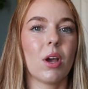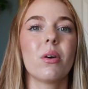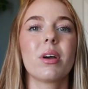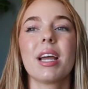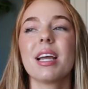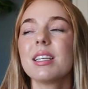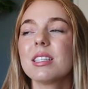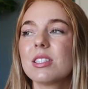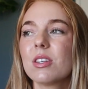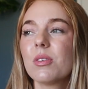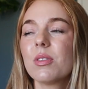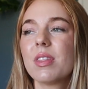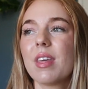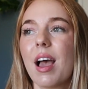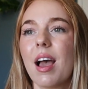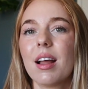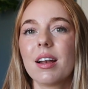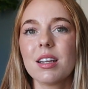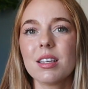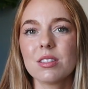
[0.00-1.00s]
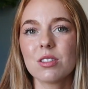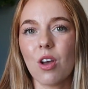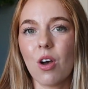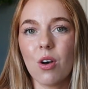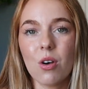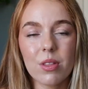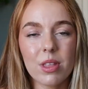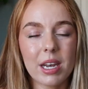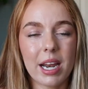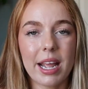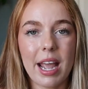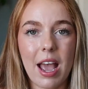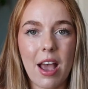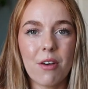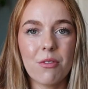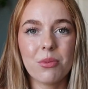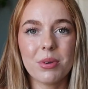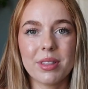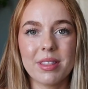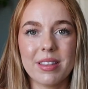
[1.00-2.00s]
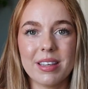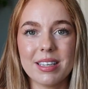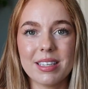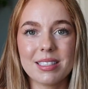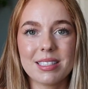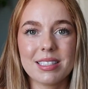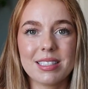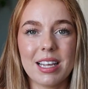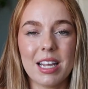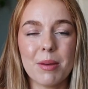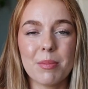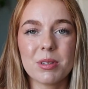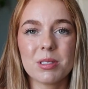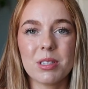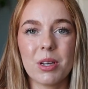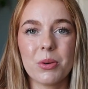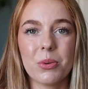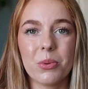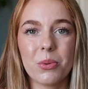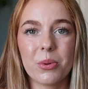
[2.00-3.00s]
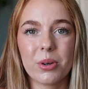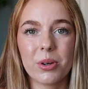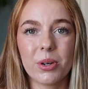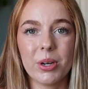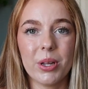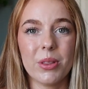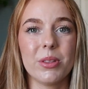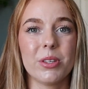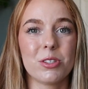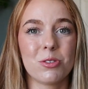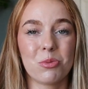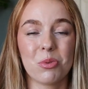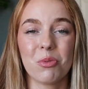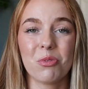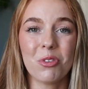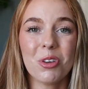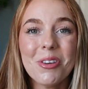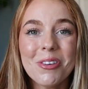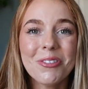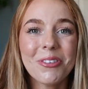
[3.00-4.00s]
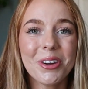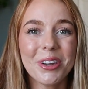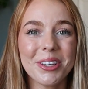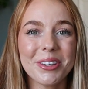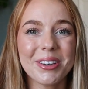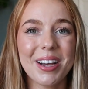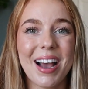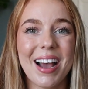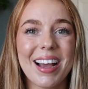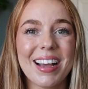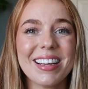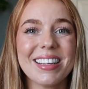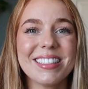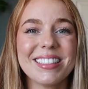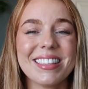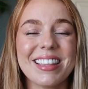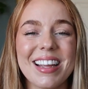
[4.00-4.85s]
Okay, so that is all that I have with this Amazon order and this review for you guys.